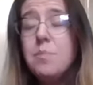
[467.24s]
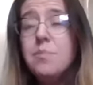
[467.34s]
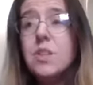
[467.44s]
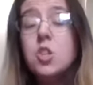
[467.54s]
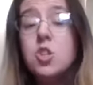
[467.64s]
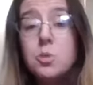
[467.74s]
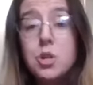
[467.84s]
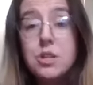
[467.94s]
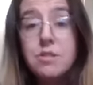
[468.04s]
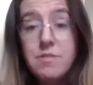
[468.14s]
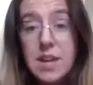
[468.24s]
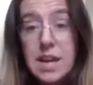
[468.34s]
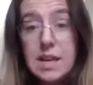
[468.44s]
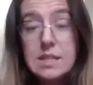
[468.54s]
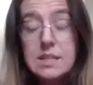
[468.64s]
newborn
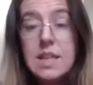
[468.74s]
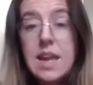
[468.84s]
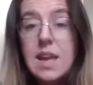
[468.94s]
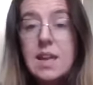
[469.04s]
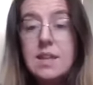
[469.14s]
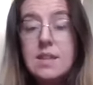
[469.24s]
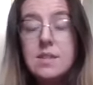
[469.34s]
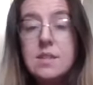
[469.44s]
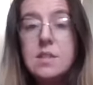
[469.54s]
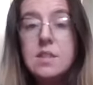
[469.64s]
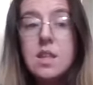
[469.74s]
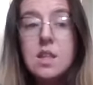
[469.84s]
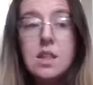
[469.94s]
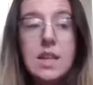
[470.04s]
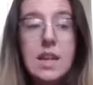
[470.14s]
phase and
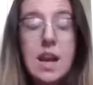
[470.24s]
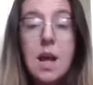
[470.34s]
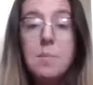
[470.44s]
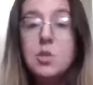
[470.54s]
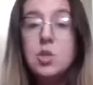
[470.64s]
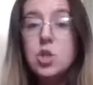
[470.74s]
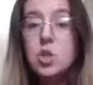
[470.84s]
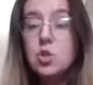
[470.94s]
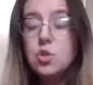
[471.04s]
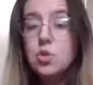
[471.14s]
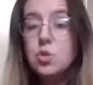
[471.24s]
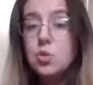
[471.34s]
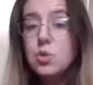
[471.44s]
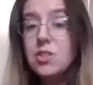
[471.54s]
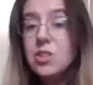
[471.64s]
leading up to
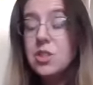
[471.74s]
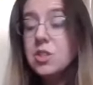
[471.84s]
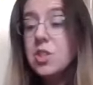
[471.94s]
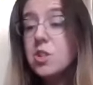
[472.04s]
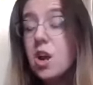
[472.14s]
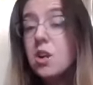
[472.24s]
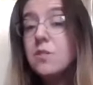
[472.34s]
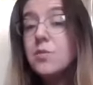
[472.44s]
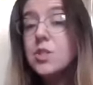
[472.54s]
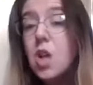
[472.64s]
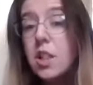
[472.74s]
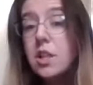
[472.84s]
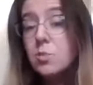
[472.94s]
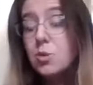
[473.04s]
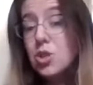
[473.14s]
the start of
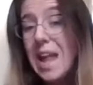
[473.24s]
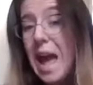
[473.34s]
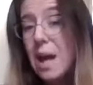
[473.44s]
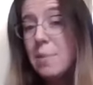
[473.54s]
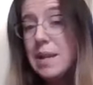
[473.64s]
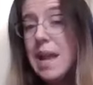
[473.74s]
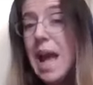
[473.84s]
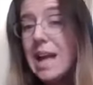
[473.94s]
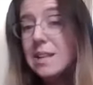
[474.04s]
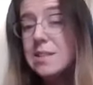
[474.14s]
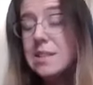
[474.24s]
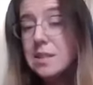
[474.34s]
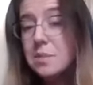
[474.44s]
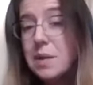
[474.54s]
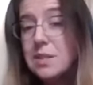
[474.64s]
solids, which should happen at
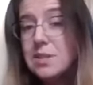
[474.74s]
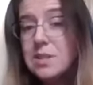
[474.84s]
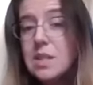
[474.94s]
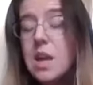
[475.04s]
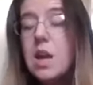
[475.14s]
6 months,